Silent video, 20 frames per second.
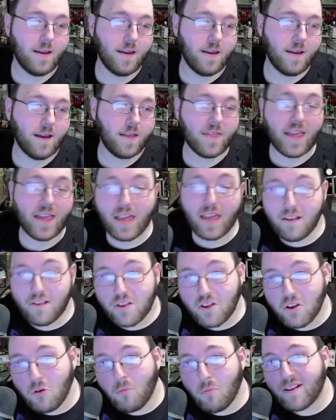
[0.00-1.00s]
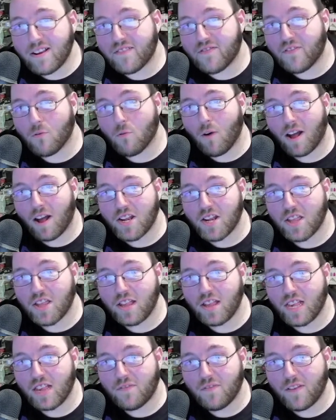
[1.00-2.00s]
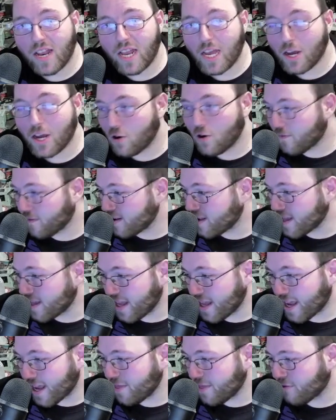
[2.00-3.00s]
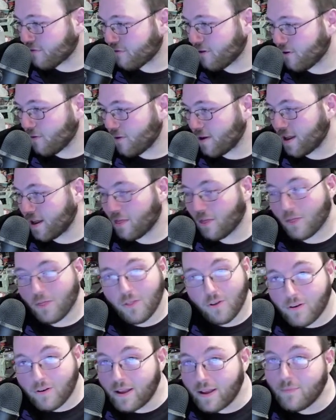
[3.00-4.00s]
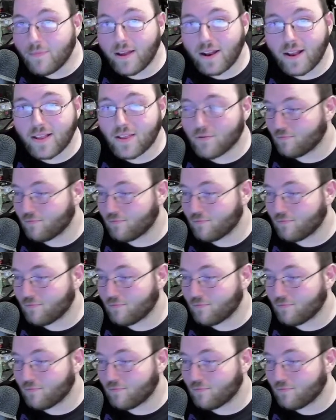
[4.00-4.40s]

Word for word: Thank you so much for watching this video, for sticking through another thirty minute,